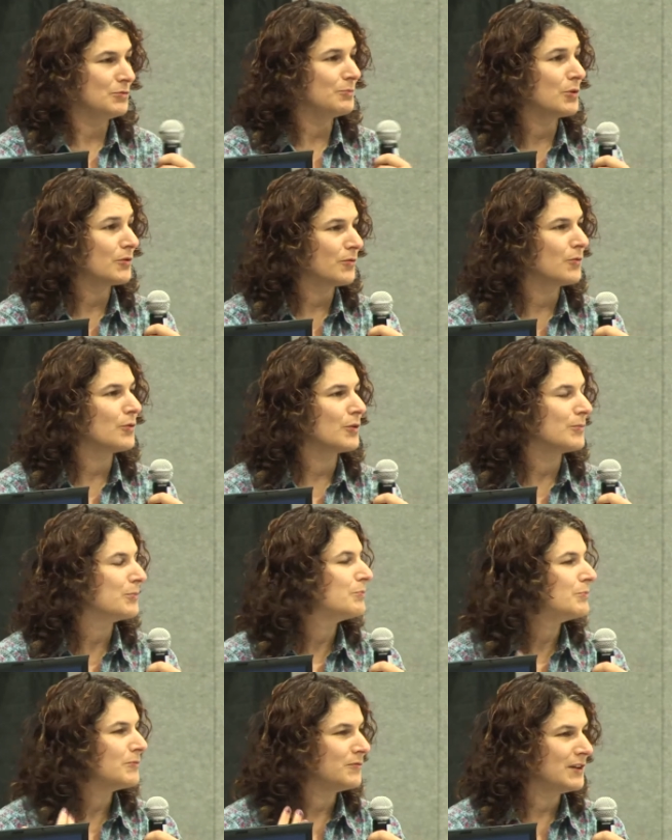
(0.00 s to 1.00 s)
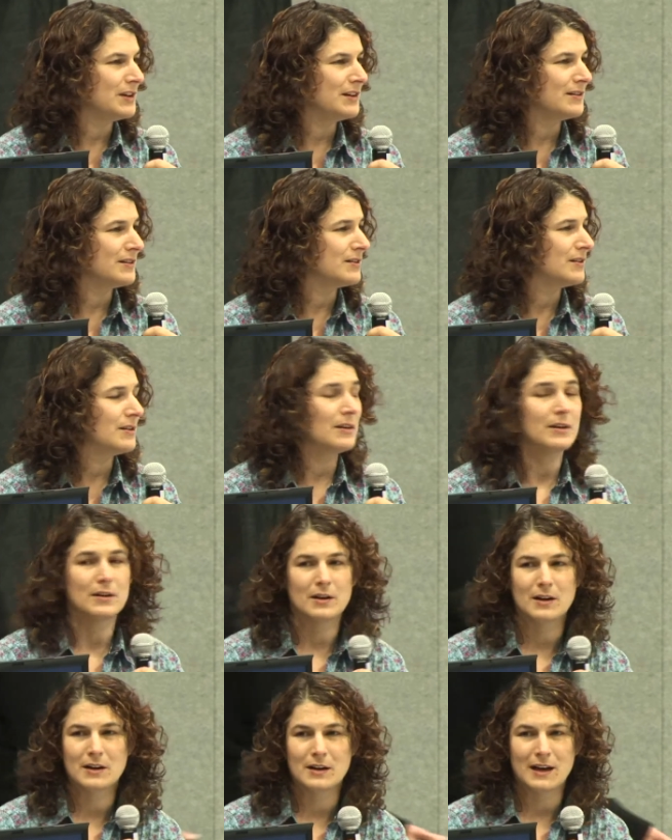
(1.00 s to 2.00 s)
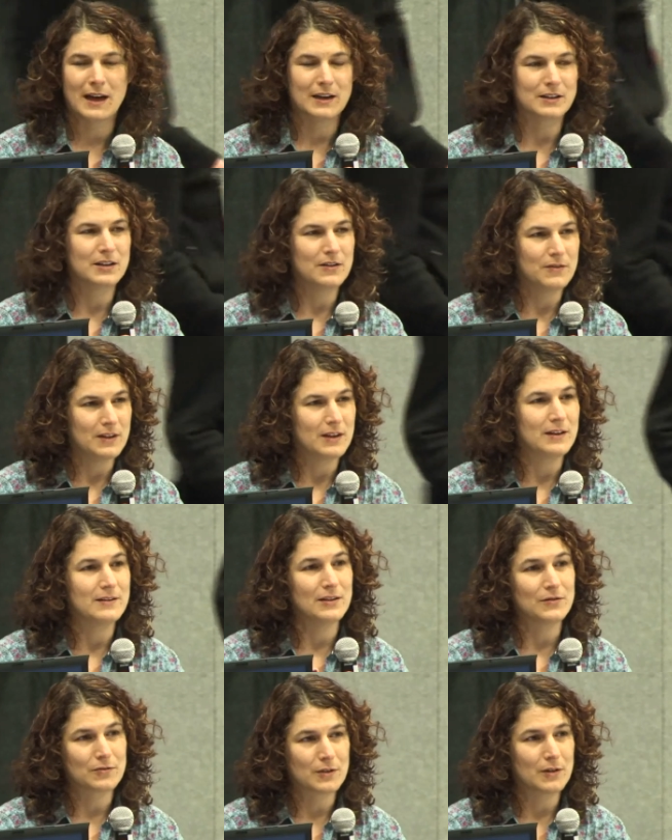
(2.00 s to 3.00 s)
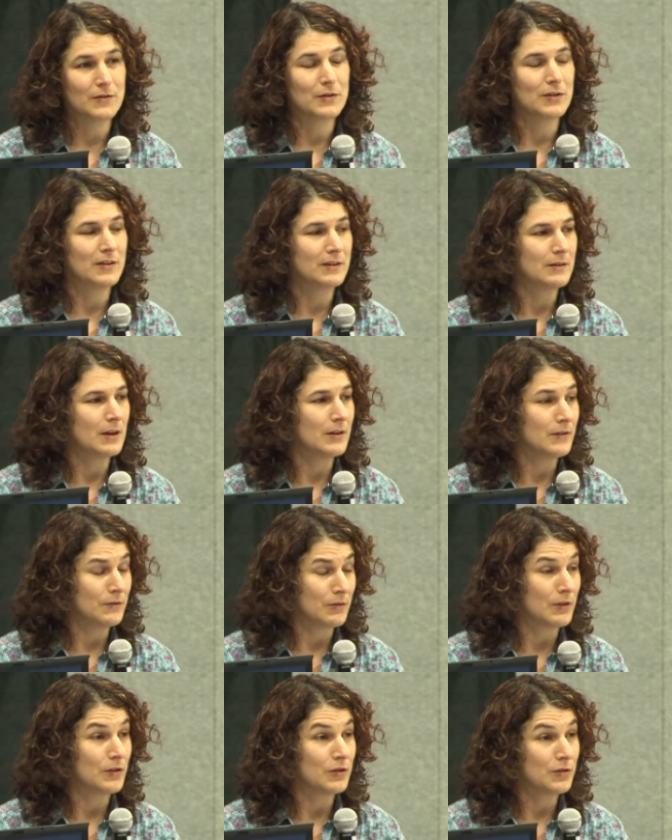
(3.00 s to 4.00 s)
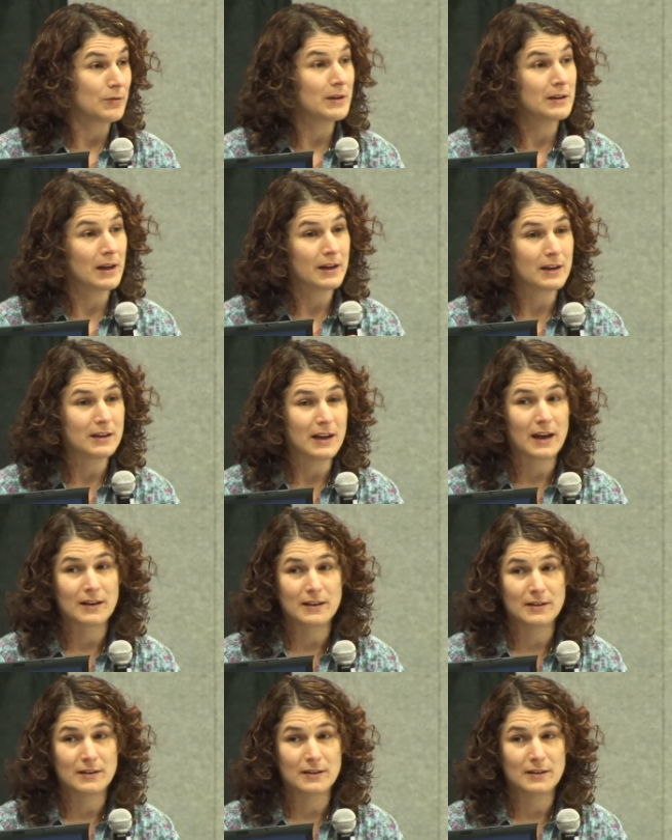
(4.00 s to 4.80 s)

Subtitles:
perform fitness activities in front of the screen like Kinect.